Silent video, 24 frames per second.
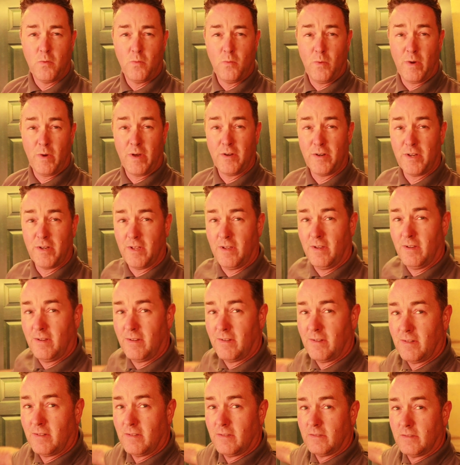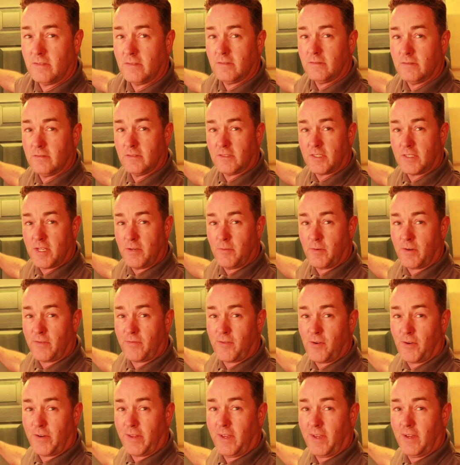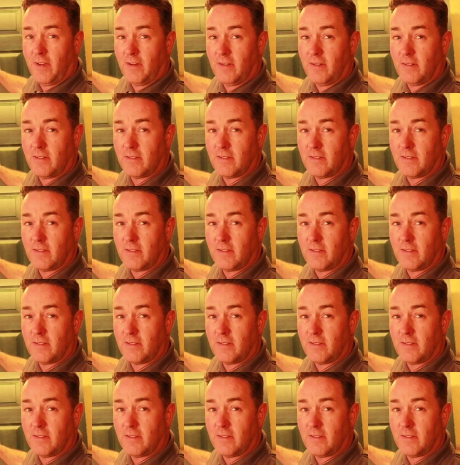We're going to see what I've got here.